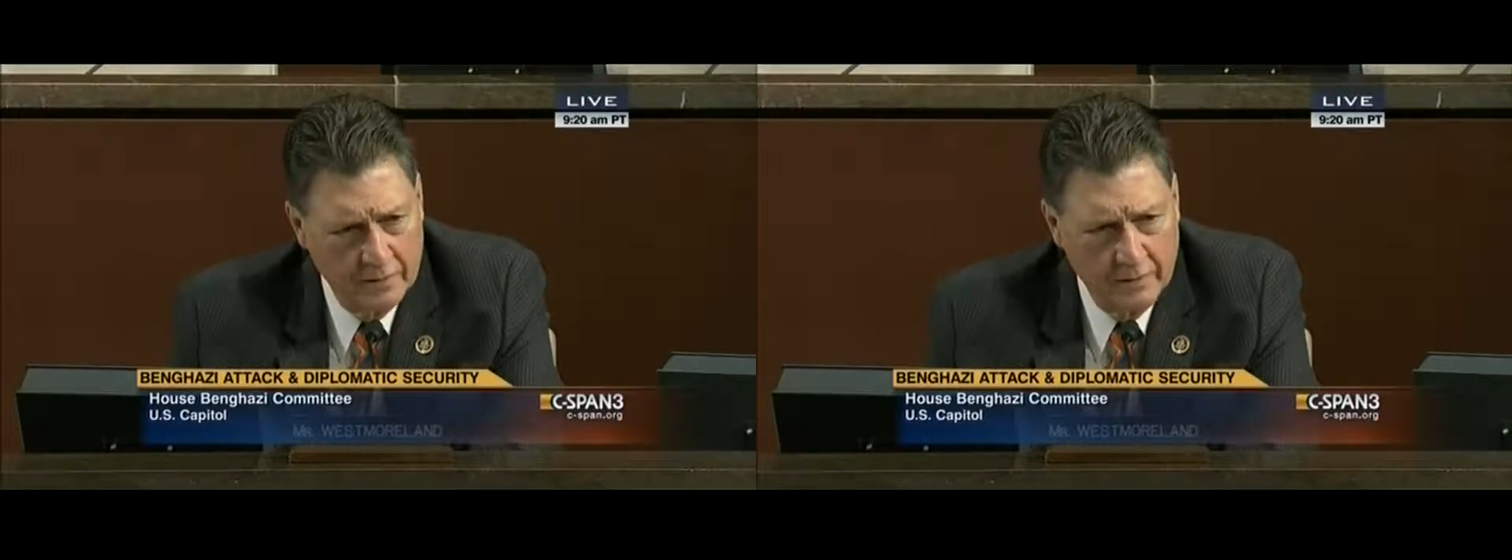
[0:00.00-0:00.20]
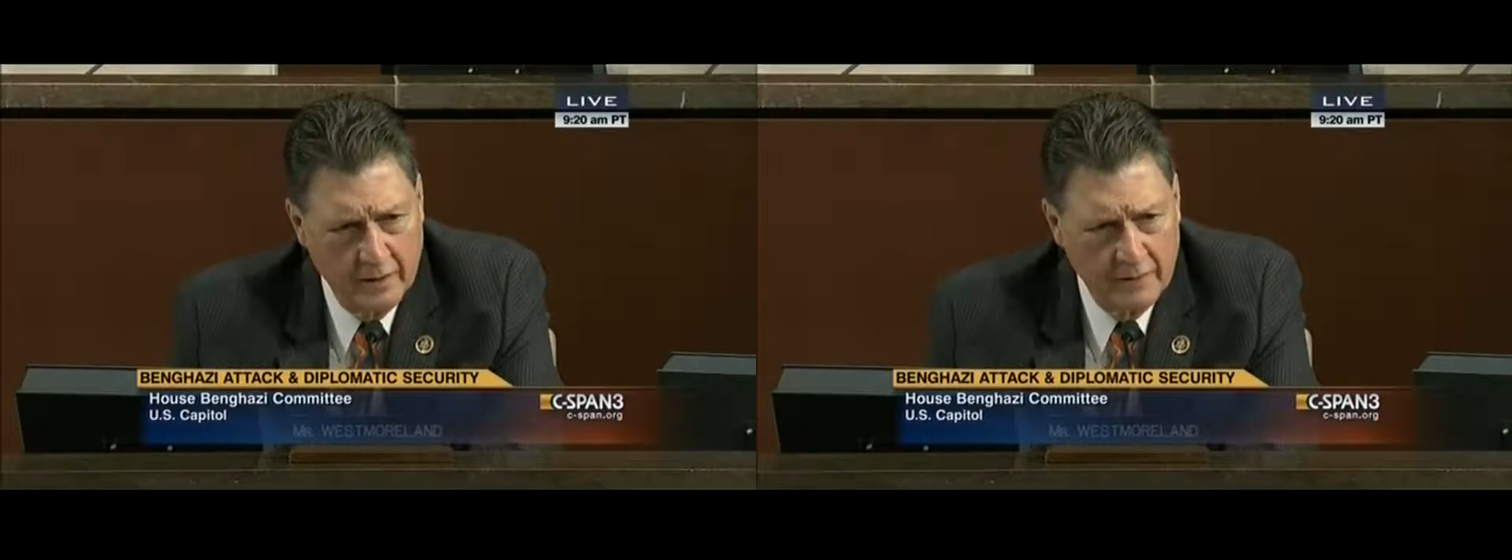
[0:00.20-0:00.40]

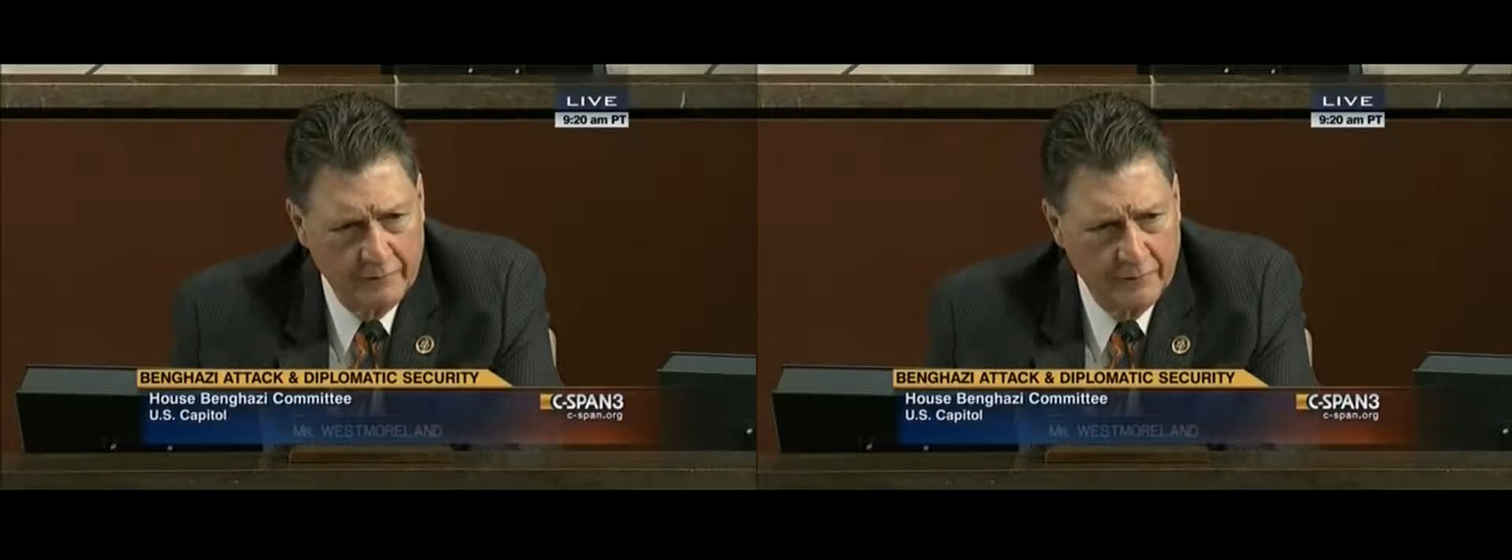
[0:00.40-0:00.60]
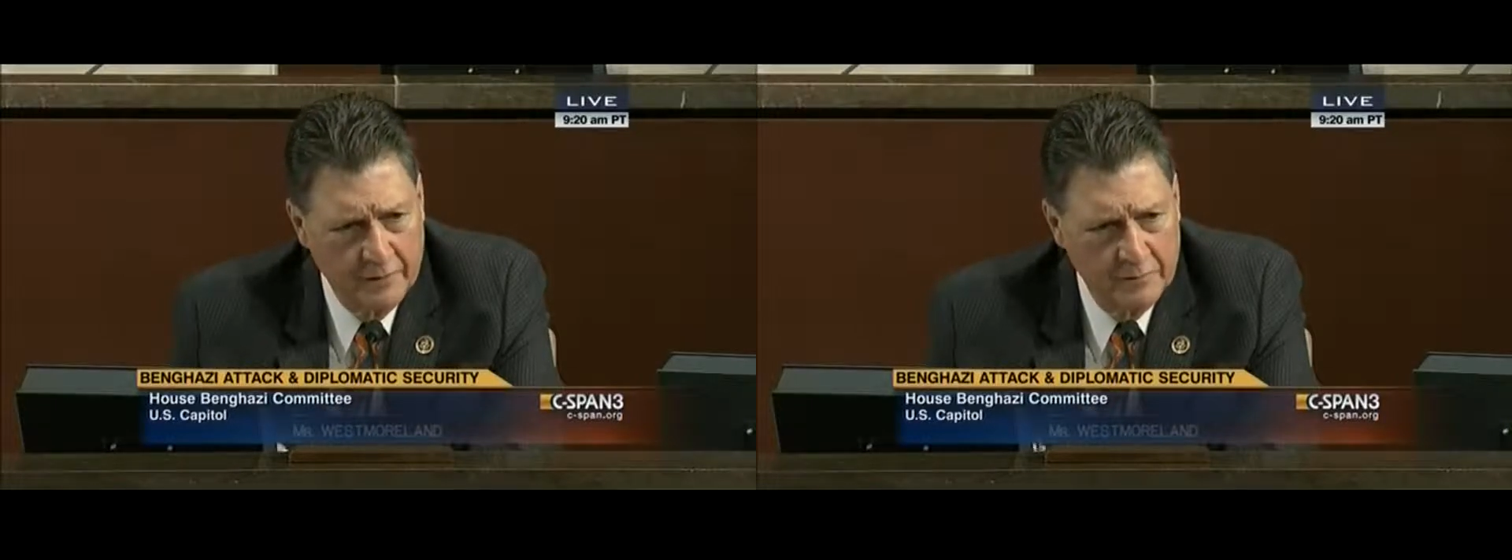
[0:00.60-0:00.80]
had a
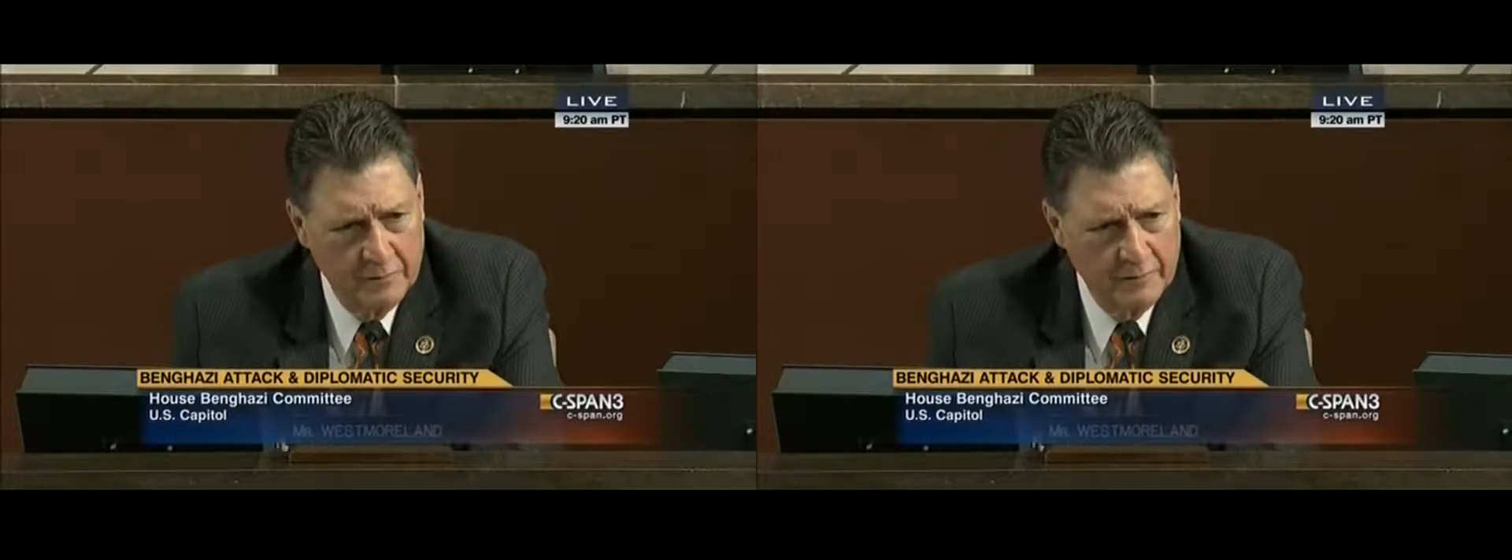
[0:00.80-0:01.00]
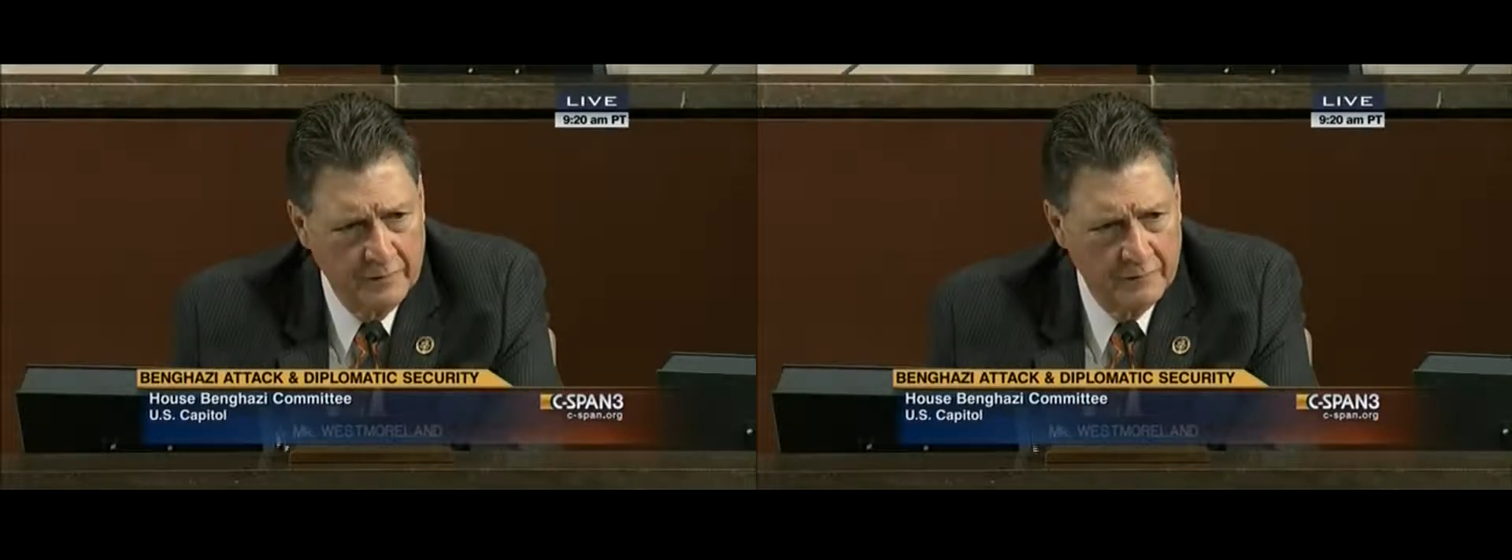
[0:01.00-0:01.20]

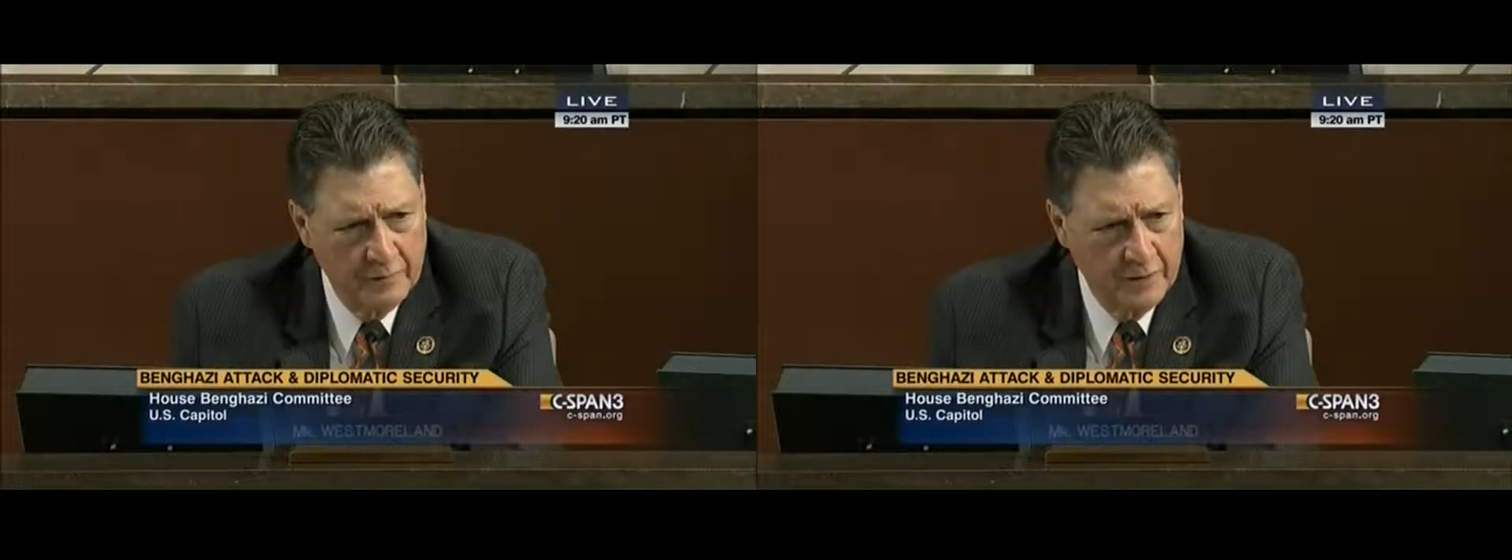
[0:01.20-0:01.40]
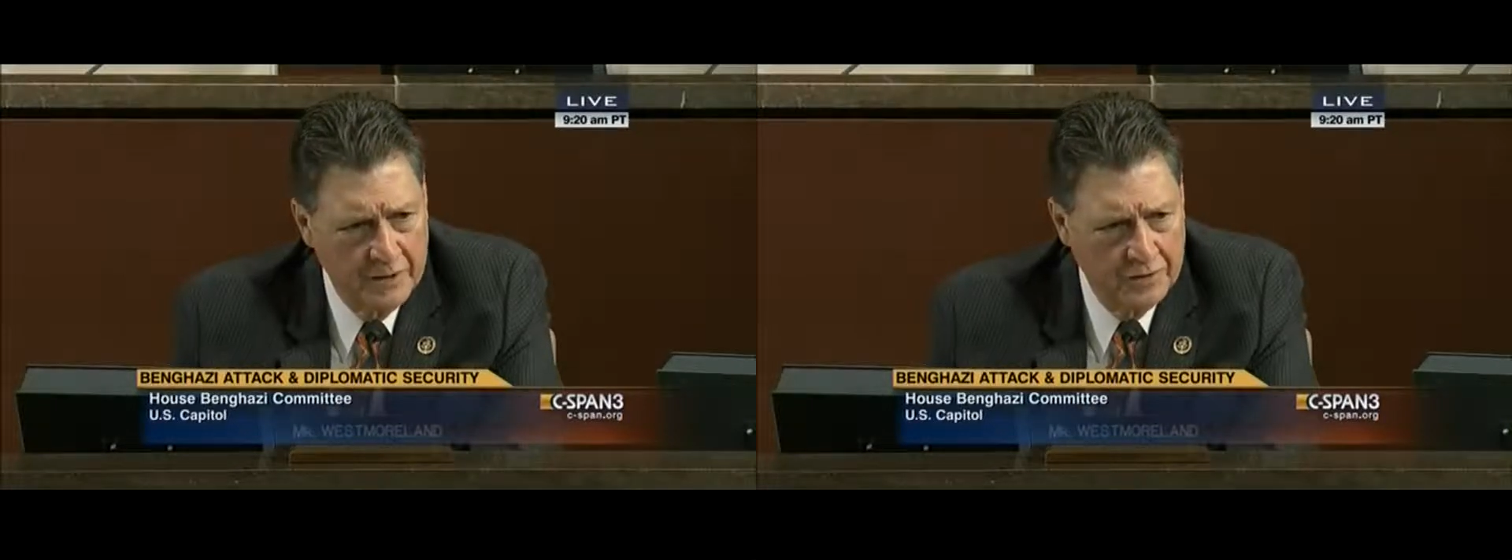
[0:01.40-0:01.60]
Freedom of
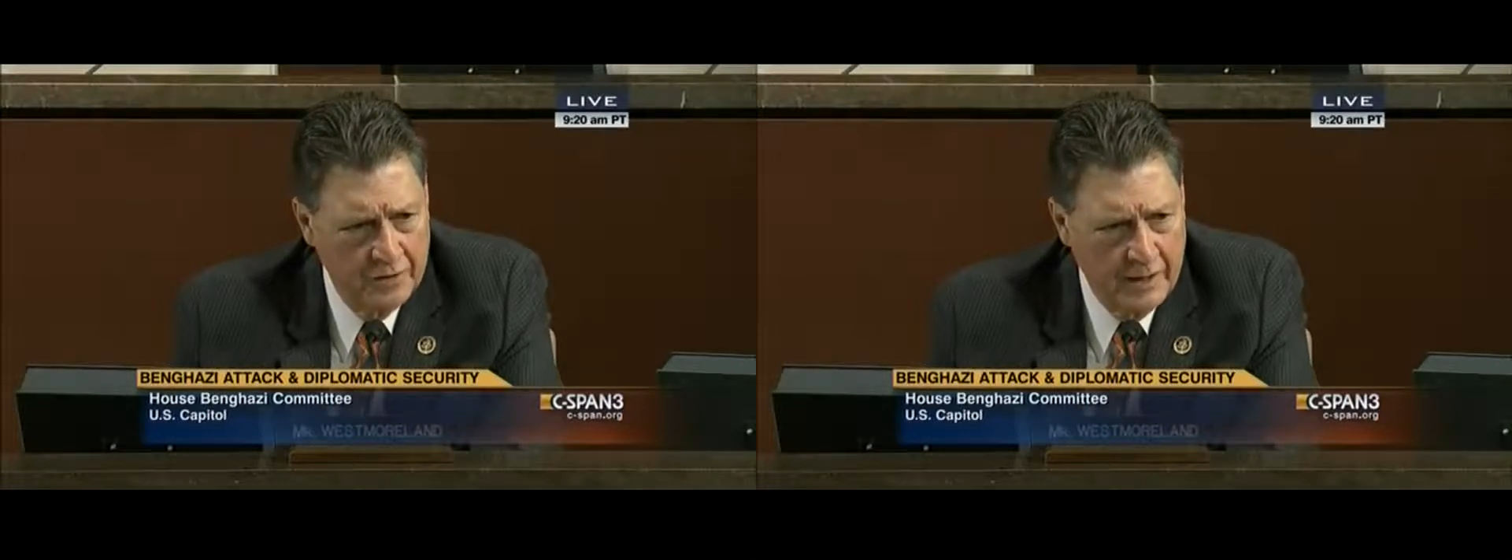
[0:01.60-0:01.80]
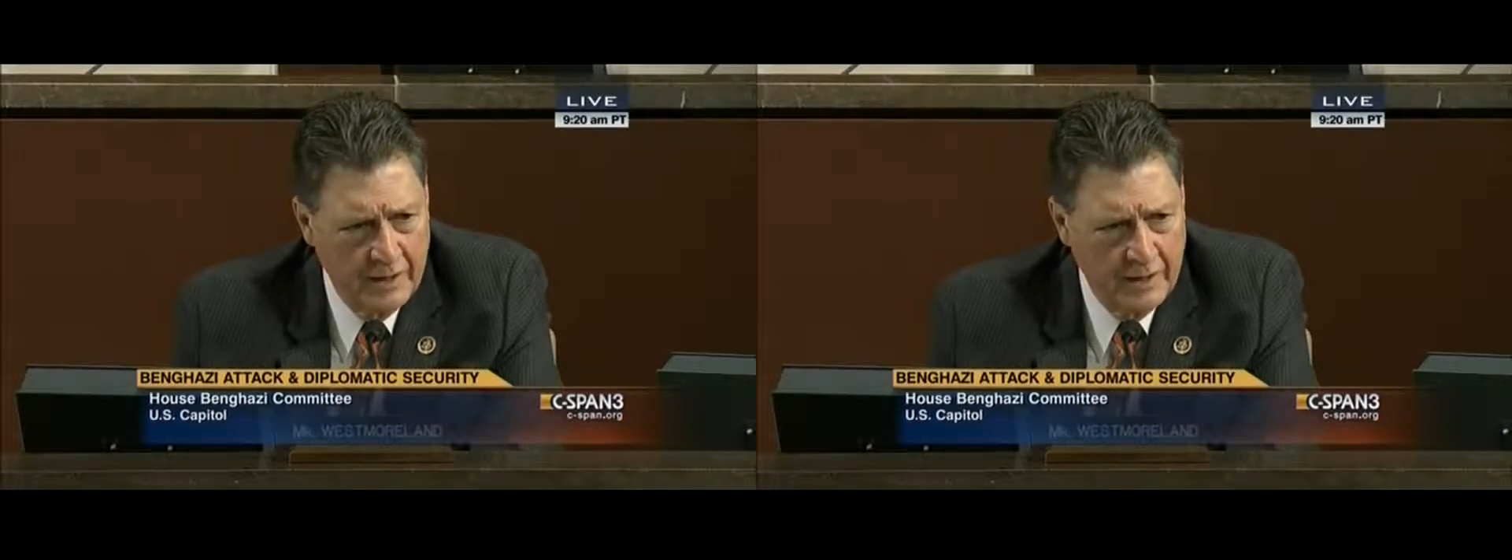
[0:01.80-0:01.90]
Information